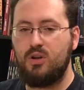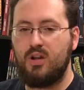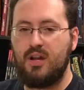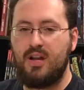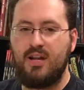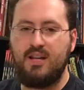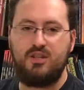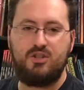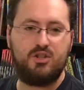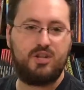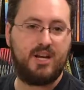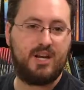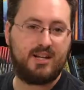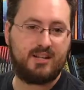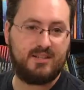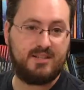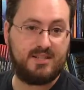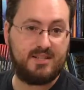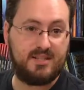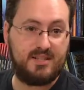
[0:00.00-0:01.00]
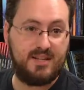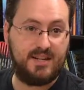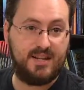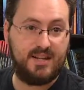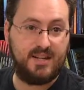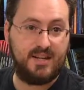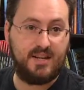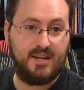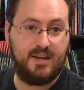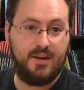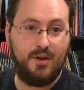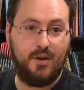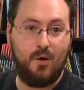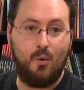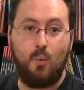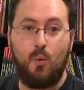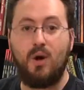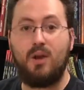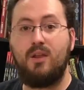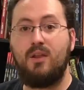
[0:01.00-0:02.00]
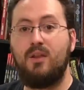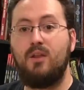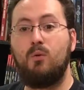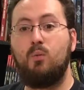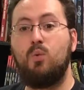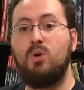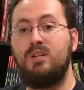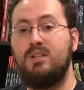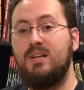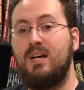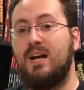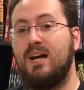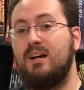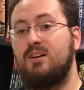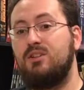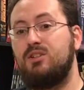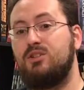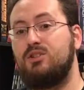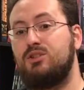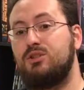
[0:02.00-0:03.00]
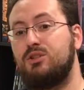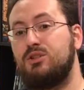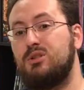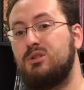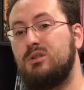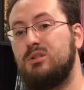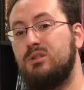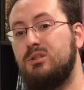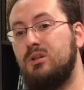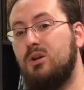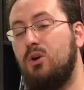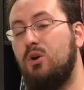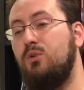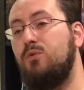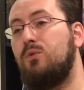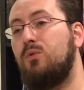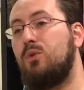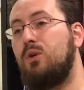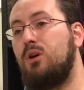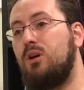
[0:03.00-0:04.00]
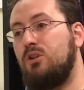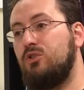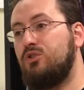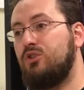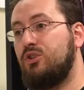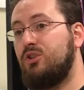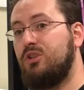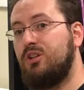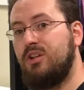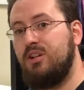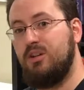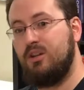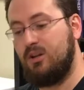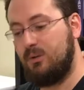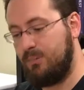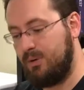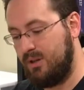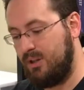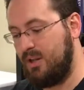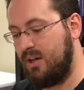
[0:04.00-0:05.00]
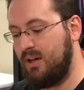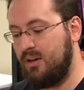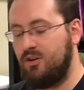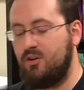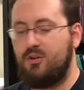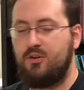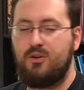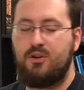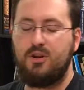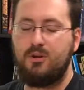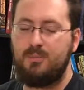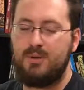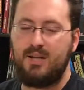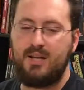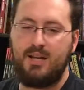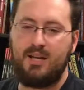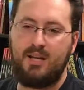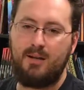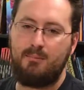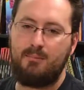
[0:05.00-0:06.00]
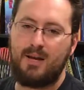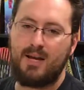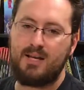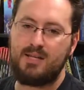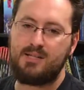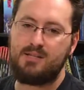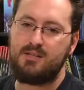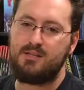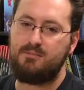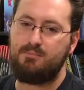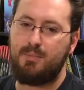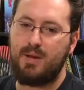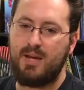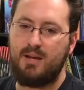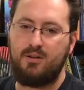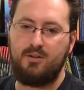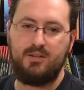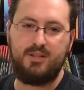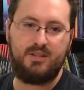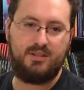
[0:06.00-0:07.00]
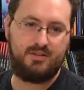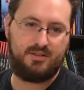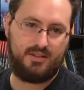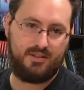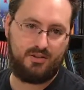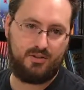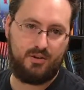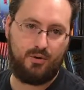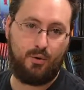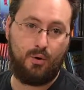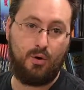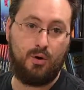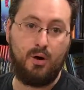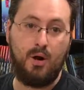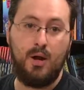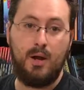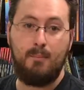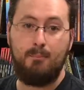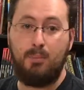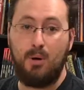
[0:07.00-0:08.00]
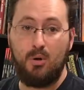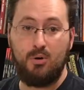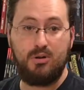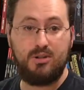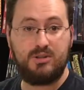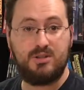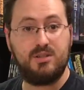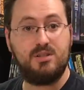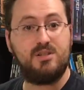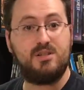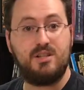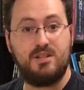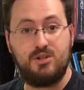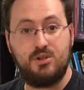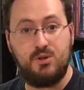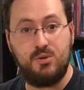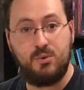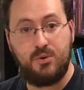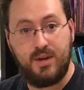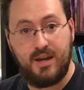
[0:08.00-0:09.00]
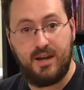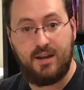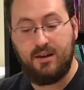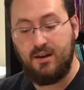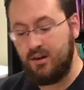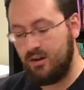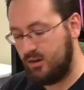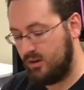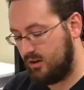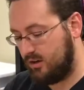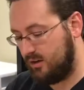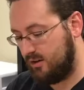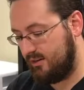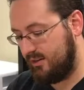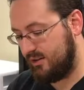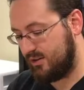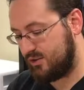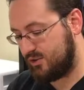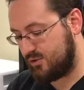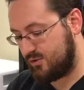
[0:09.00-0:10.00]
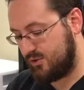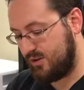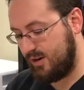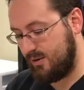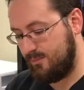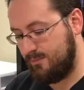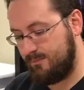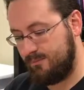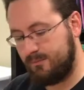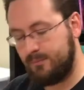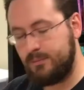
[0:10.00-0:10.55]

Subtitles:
a check to see how does your overall journey going to be like? Are there going to be any massive penalties or bonuses that you get on this trip?